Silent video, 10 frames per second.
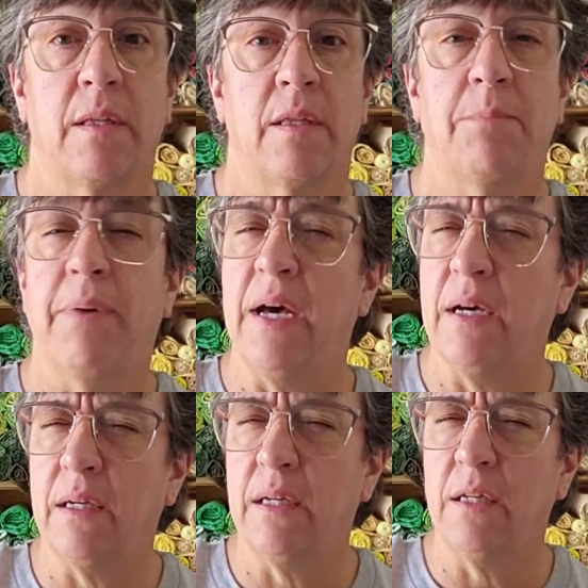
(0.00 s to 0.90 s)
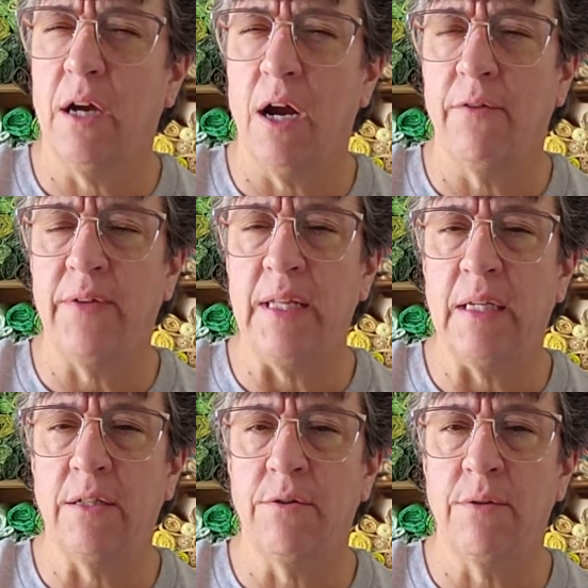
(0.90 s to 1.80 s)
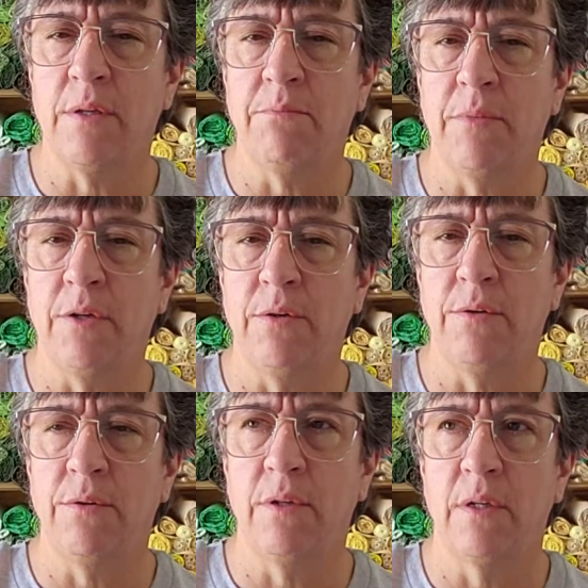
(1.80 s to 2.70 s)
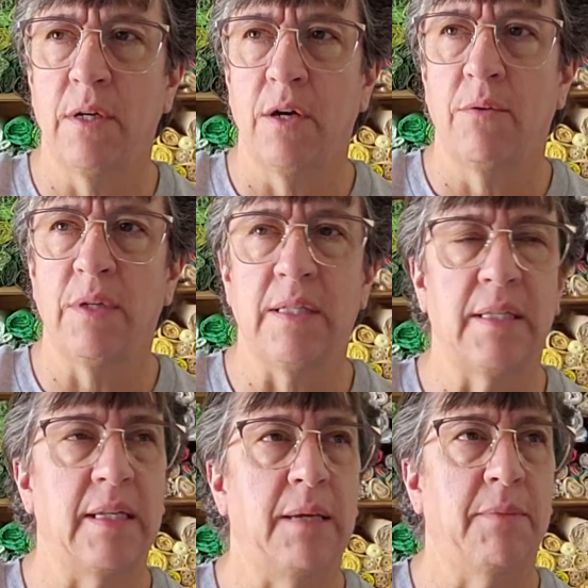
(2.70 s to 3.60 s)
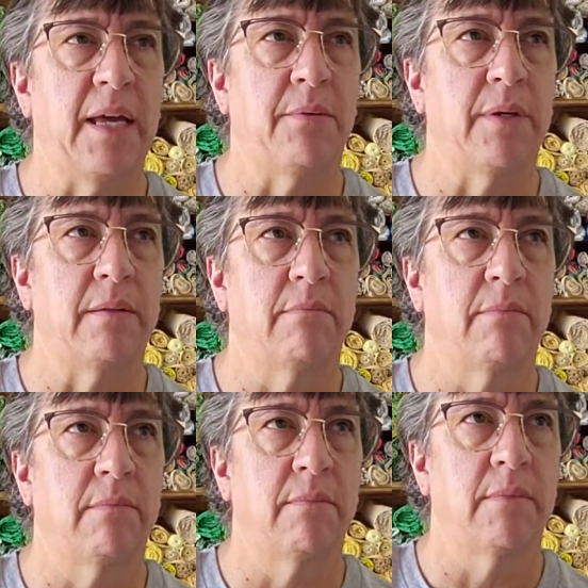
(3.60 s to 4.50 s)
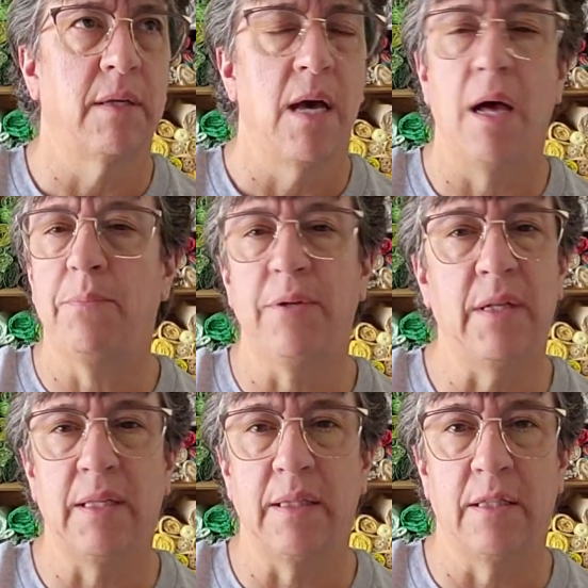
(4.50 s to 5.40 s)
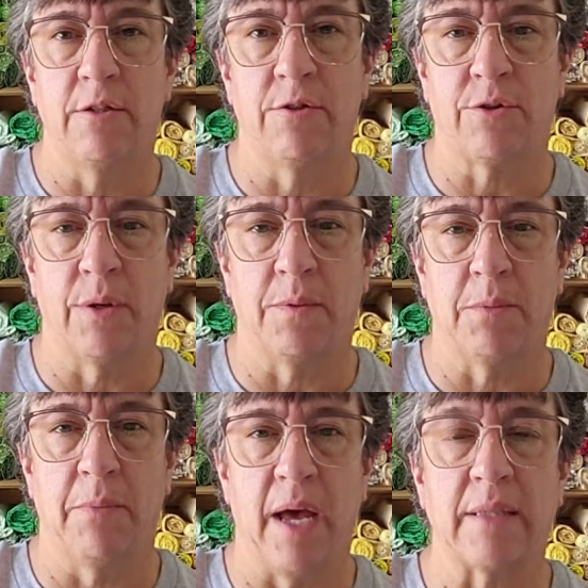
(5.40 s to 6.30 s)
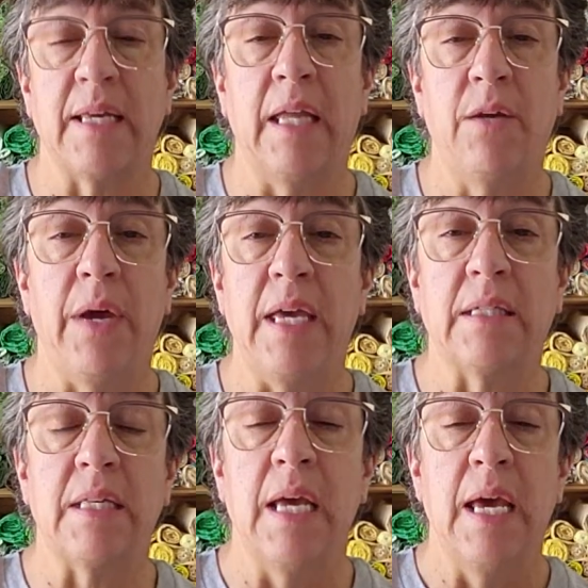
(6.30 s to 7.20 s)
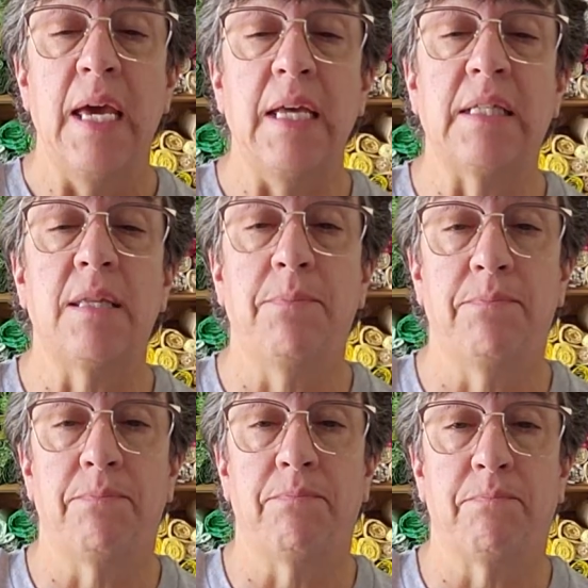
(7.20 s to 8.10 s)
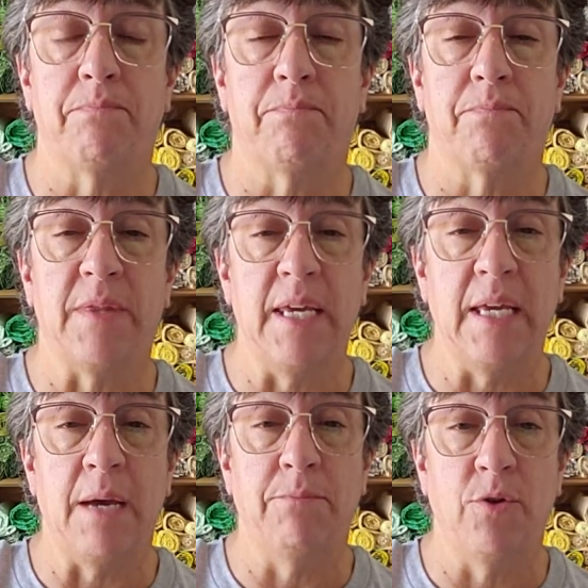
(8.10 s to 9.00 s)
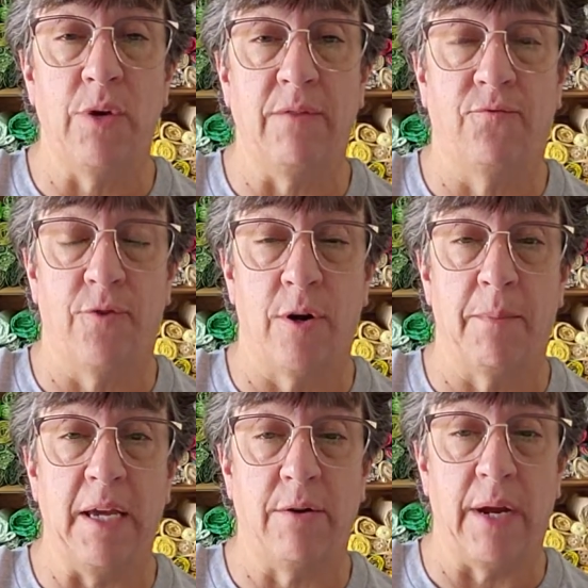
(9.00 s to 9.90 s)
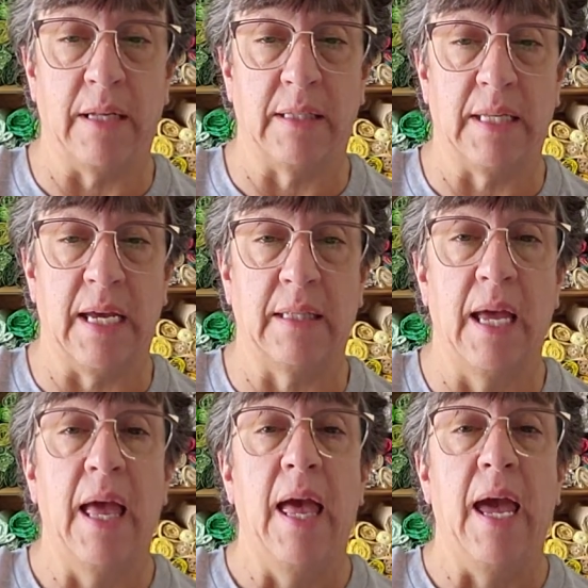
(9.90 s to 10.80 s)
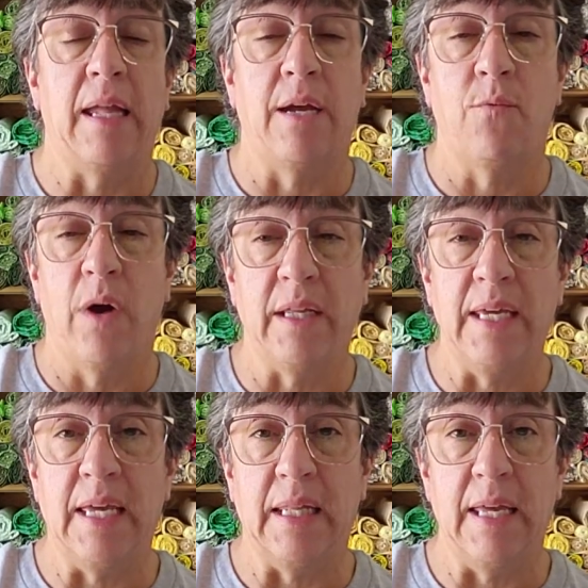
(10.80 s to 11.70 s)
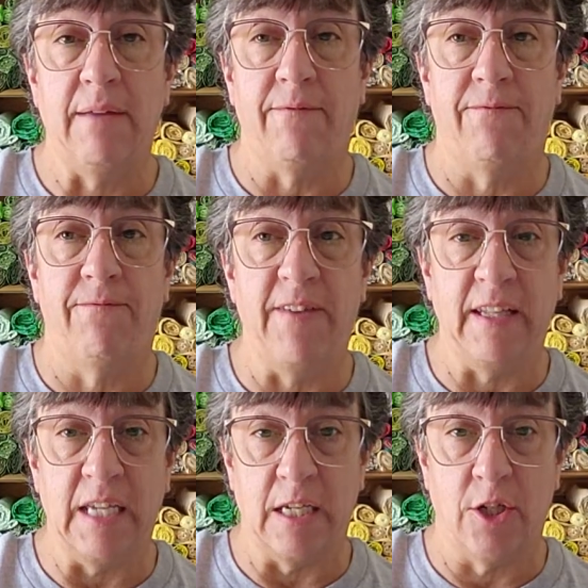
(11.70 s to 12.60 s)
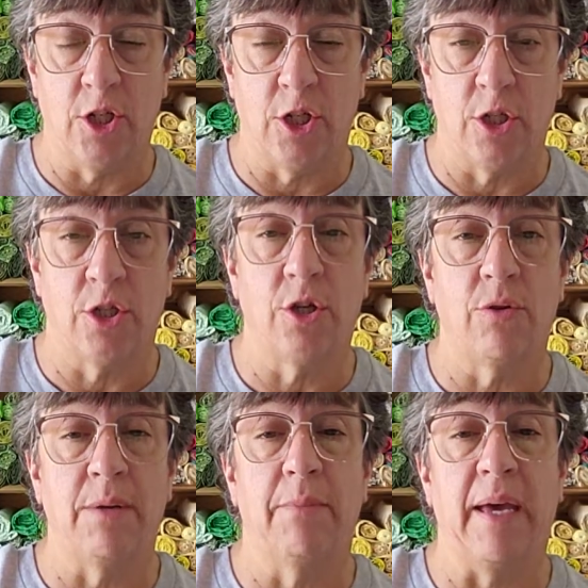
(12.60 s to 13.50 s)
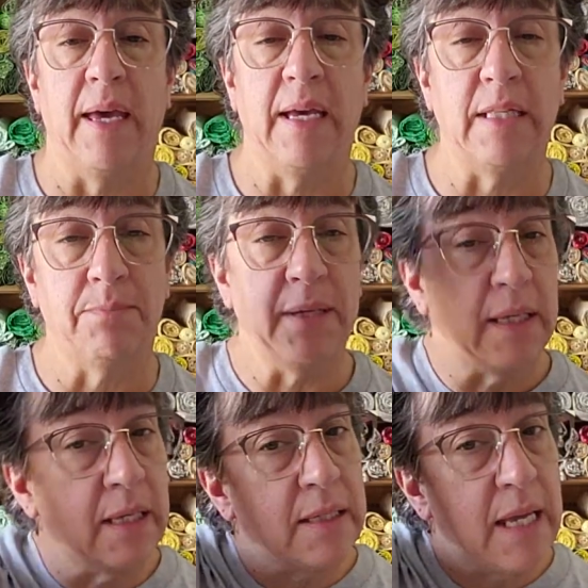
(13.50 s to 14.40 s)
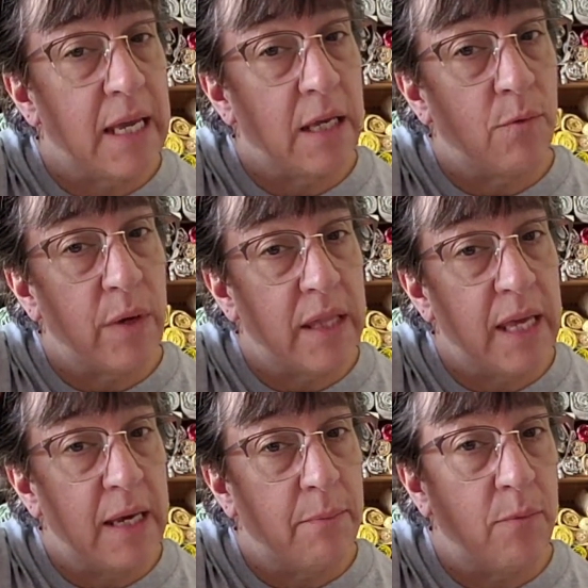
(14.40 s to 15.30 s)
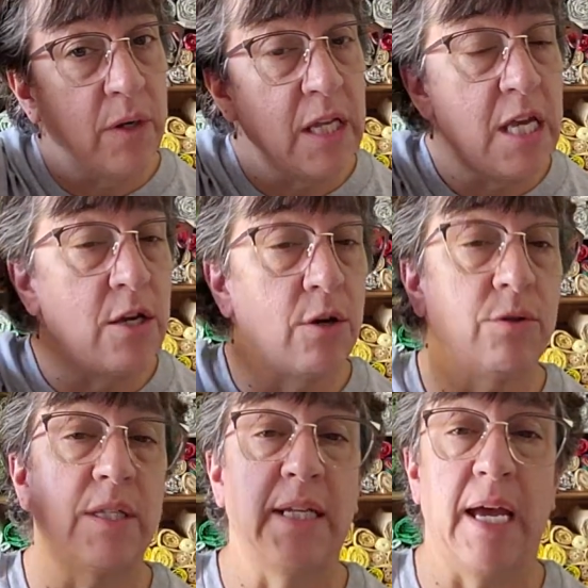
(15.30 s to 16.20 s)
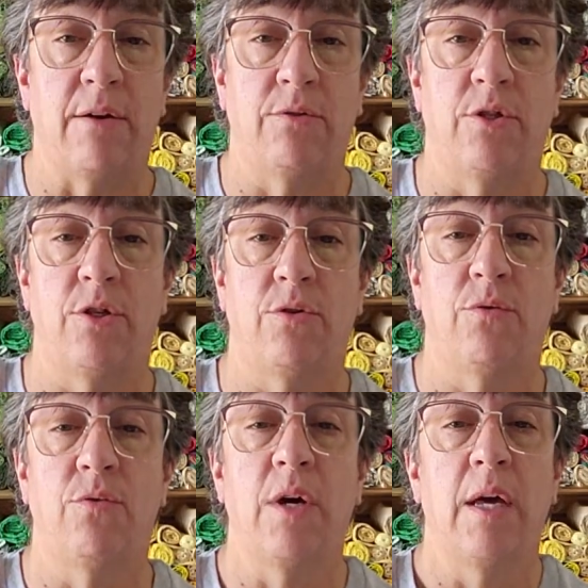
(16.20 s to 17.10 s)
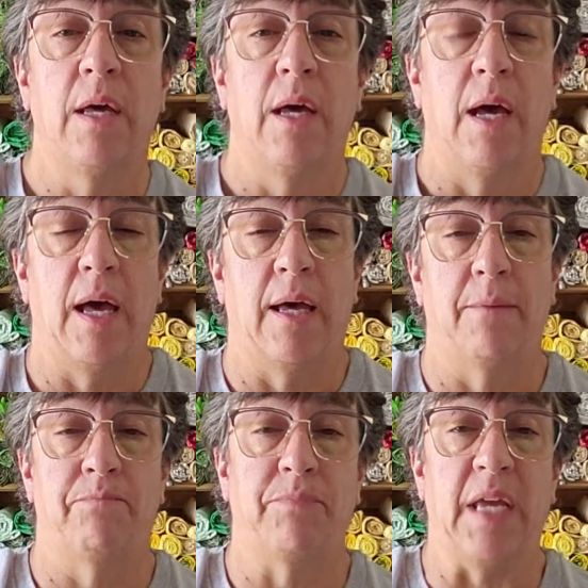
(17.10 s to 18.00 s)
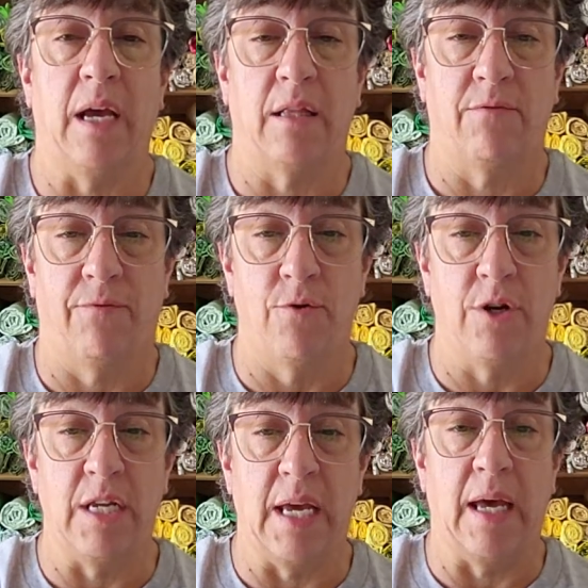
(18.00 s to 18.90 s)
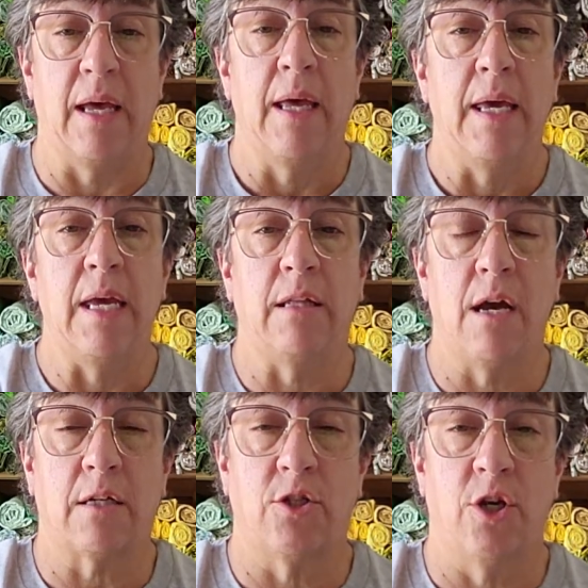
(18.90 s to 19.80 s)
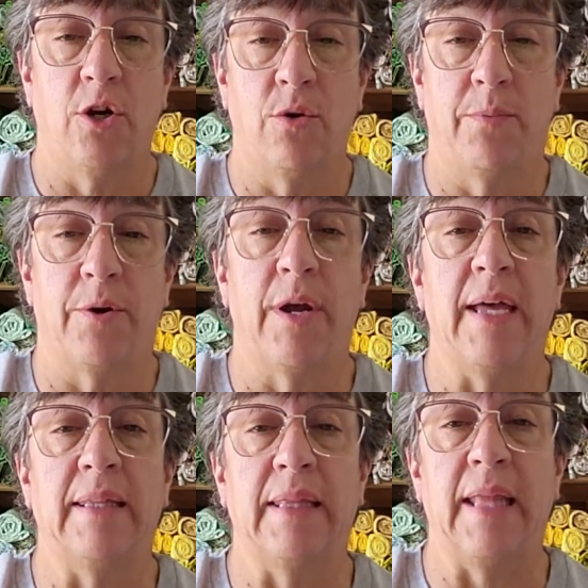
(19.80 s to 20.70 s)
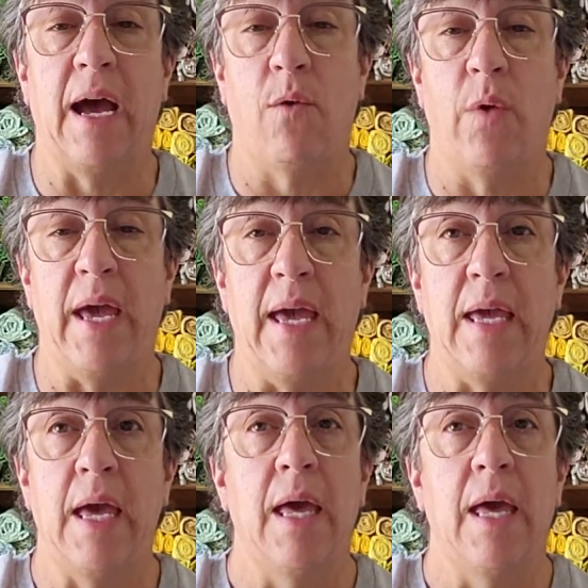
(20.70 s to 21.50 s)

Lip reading: the pumpkin carving under the moon. What is the name of that one? I'll put it in the description box. Anyway, it's the thing I'm doing for my grandson, and I want to get it finished so that my husband can take it with him when he goes down to California in October, and then that way